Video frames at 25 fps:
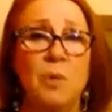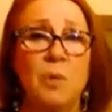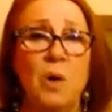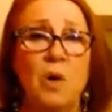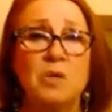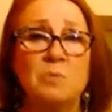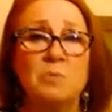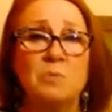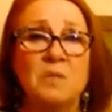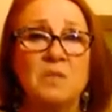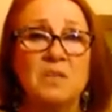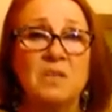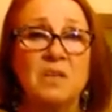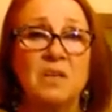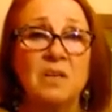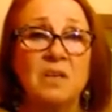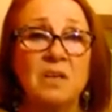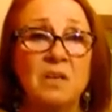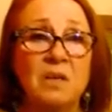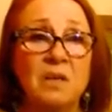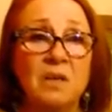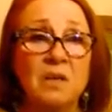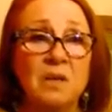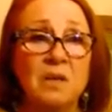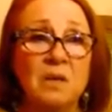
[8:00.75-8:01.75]
box, but
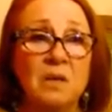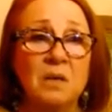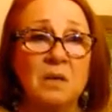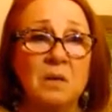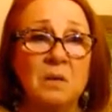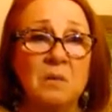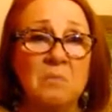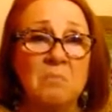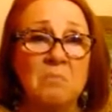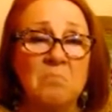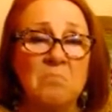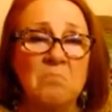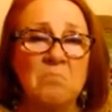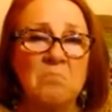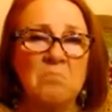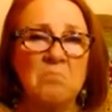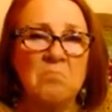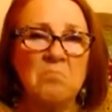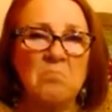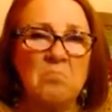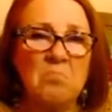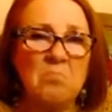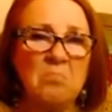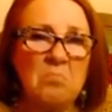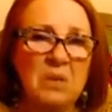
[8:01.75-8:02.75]

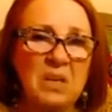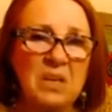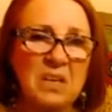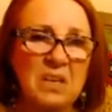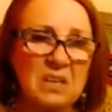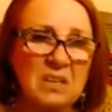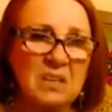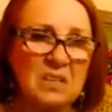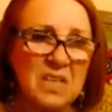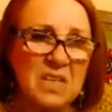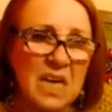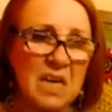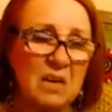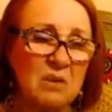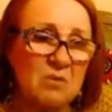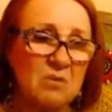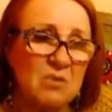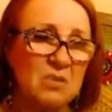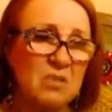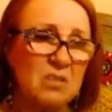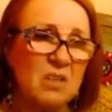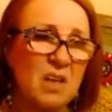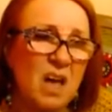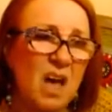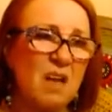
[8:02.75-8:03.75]
picked
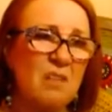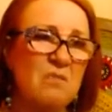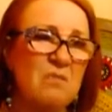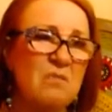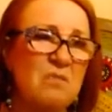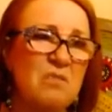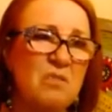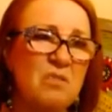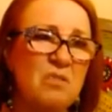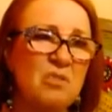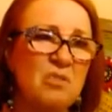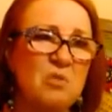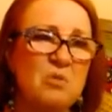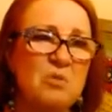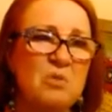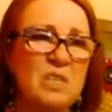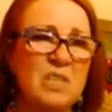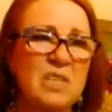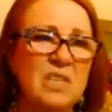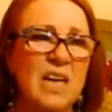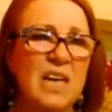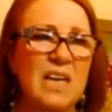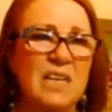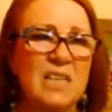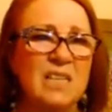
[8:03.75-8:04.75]
out
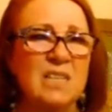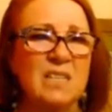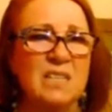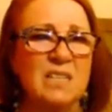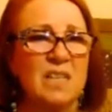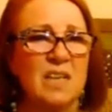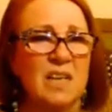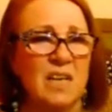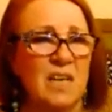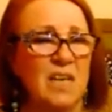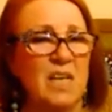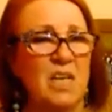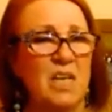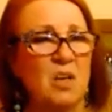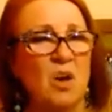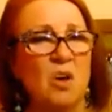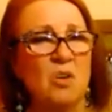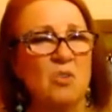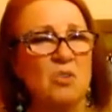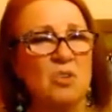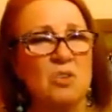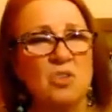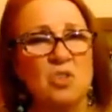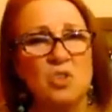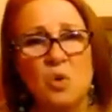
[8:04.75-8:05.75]
unenthusiastically
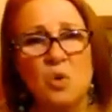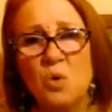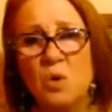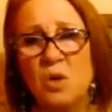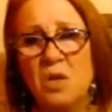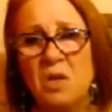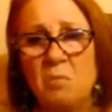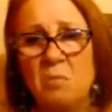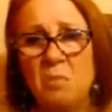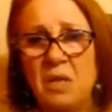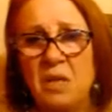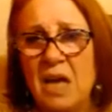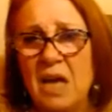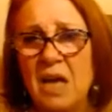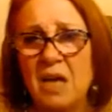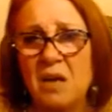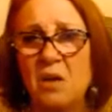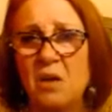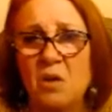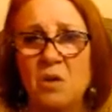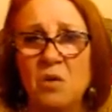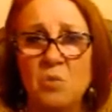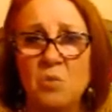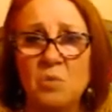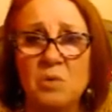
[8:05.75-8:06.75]
on a toy
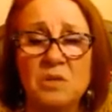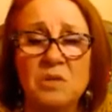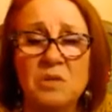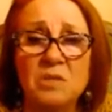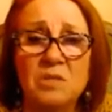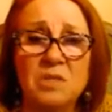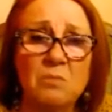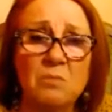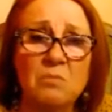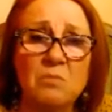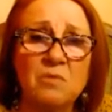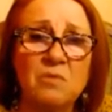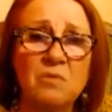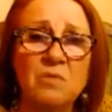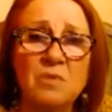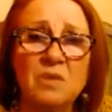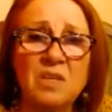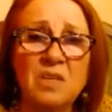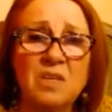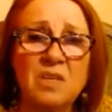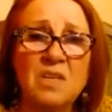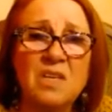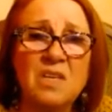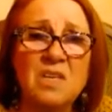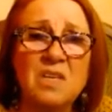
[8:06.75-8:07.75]
piano with some of the
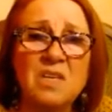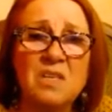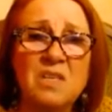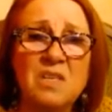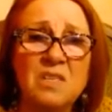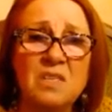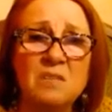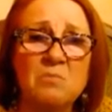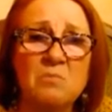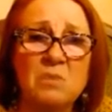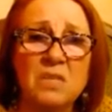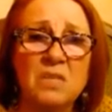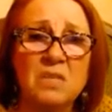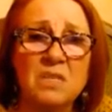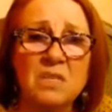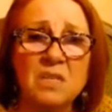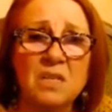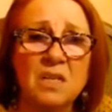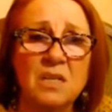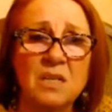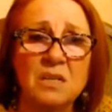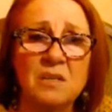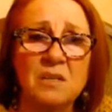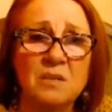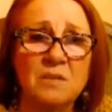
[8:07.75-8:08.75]
keys
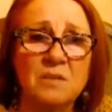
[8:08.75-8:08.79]
missing.